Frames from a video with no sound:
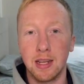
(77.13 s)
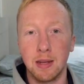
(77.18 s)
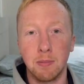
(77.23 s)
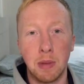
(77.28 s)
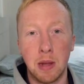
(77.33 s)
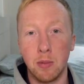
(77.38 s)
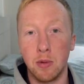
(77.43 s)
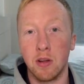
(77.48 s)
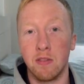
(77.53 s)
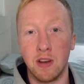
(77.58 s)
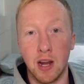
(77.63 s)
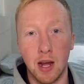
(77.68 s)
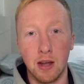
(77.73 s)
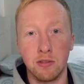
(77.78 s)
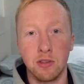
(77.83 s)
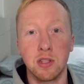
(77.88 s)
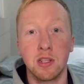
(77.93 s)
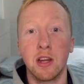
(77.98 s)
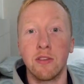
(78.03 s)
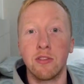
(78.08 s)
people have
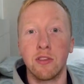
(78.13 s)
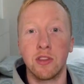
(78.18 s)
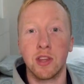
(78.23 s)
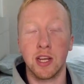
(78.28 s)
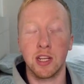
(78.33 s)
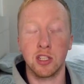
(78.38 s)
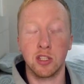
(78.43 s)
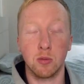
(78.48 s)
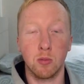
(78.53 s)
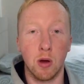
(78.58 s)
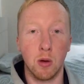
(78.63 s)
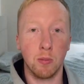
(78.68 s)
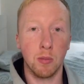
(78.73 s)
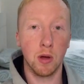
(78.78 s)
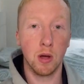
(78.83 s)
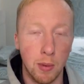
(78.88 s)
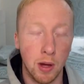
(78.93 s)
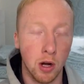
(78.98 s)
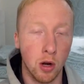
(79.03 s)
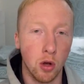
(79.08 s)
lives, different things come up.
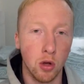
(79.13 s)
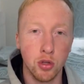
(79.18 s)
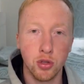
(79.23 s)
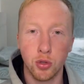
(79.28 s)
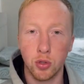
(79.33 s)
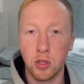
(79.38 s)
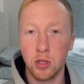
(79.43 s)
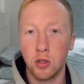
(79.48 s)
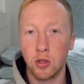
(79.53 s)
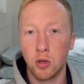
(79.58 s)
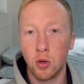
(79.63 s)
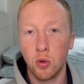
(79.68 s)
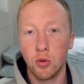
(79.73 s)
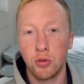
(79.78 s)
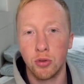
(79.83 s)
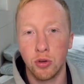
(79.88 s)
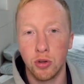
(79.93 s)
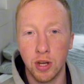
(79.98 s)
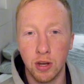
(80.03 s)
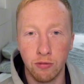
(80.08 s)
And also, you'll go
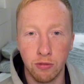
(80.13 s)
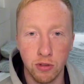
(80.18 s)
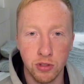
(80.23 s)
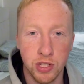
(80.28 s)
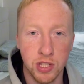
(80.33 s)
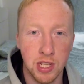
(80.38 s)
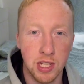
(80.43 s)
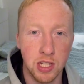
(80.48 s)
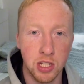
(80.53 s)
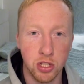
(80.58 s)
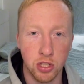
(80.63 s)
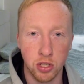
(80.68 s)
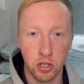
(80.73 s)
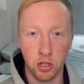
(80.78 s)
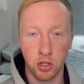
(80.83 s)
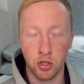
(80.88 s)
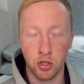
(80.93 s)
through different stages of your